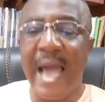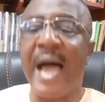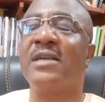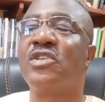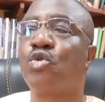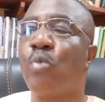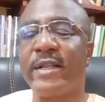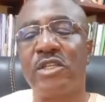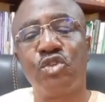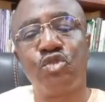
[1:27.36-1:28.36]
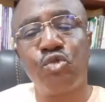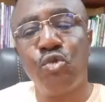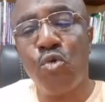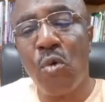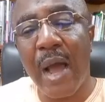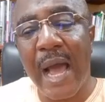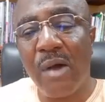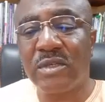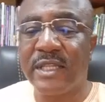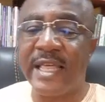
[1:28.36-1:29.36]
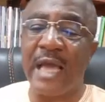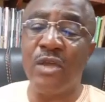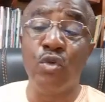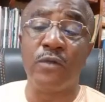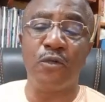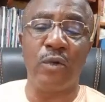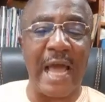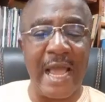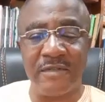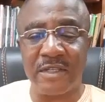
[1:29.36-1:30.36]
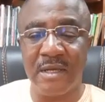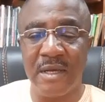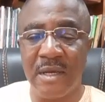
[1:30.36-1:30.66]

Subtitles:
and sweat throughout their youthful lives